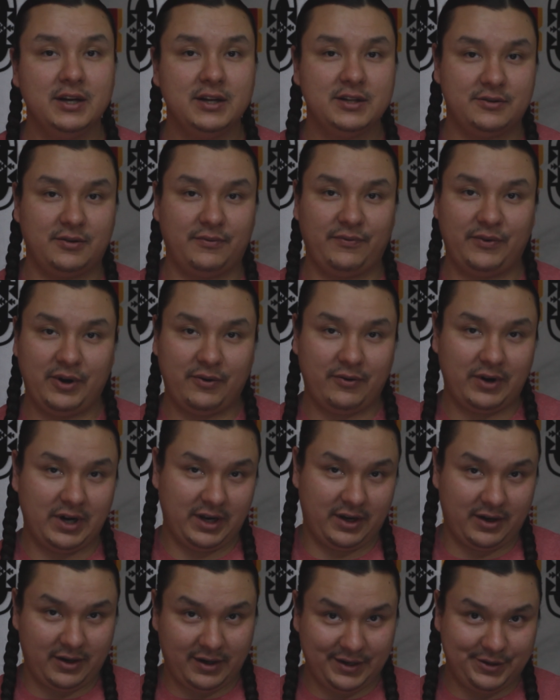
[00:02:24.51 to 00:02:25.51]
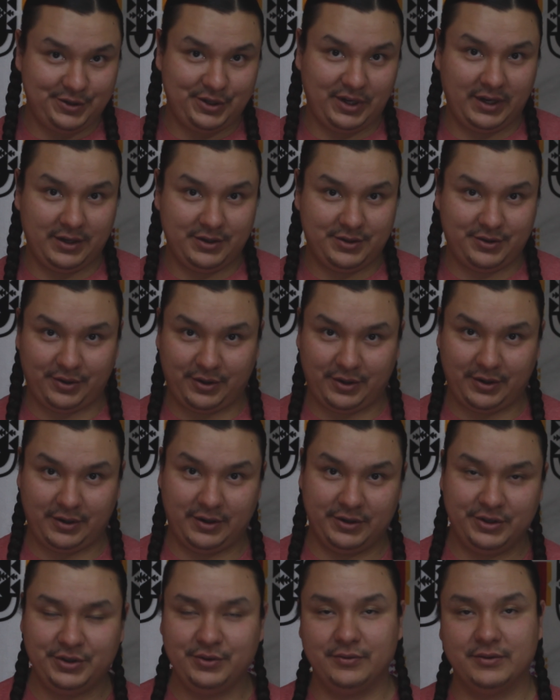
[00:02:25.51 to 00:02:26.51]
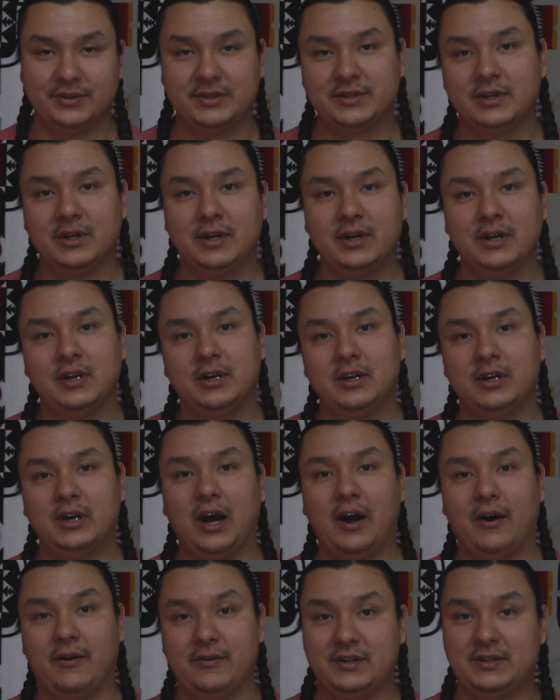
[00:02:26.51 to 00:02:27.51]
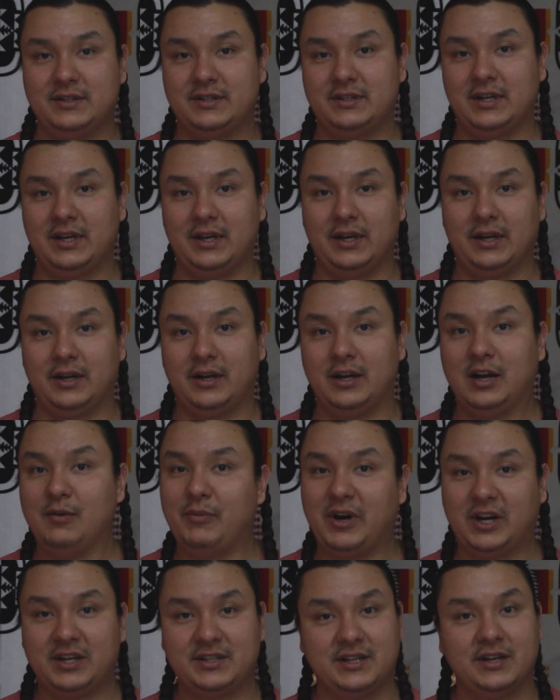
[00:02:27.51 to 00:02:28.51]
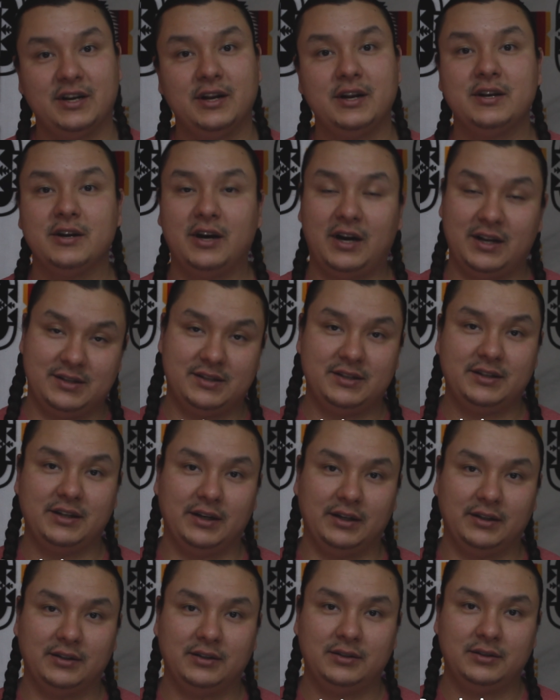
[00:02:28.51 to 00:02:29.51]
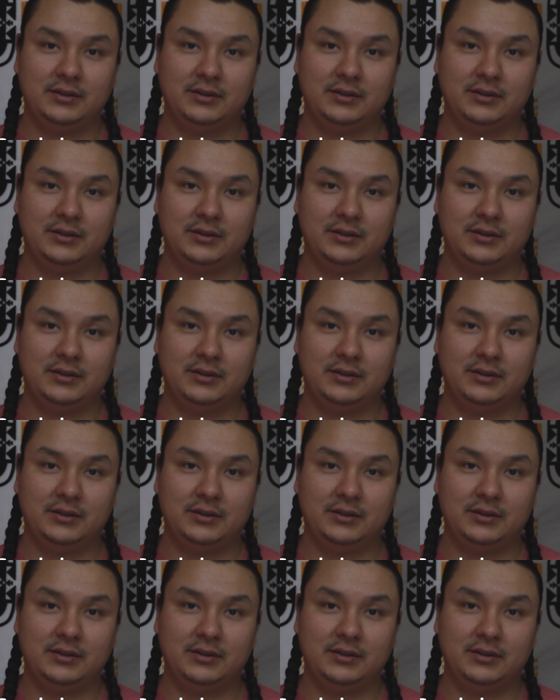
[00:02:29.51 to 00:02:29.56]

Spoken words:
So if I wanted her to change her shoes, I would say Gamaksanan Aanzkan.